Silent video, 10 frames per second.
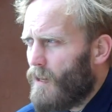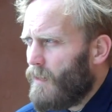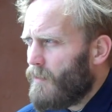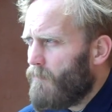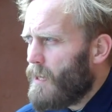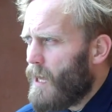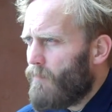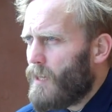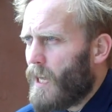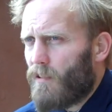I don't really
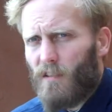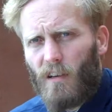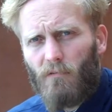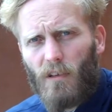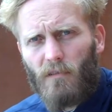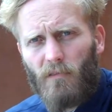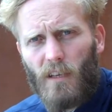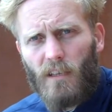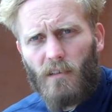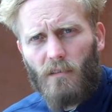have any outside of work,
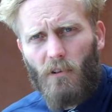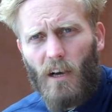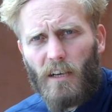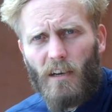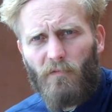really. Well,